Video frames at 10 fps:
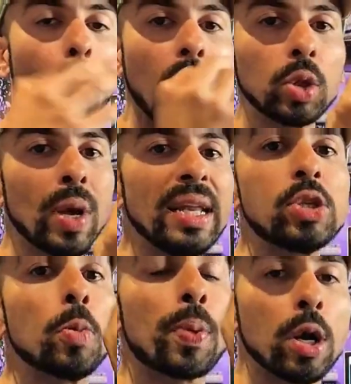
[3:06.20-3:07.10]
do I
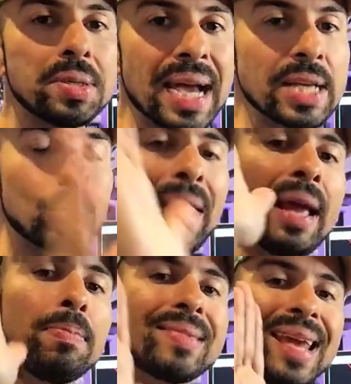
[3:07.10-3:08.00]
need to prioritize? When
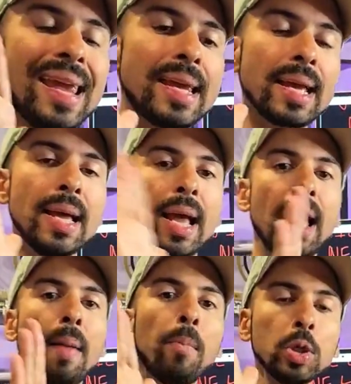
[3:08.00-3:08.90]
I take
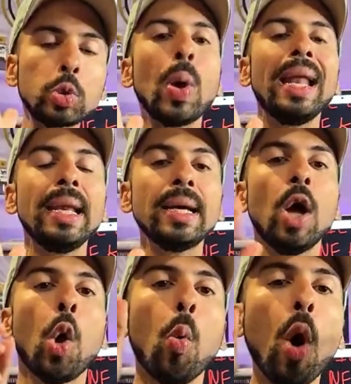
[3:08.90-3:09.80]
Boswellia,
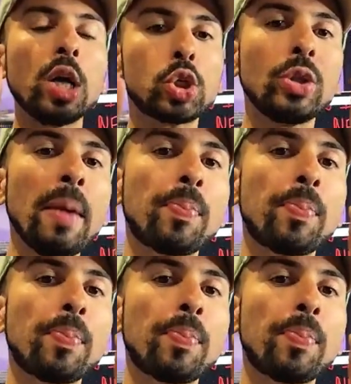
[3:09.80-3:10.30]
what should I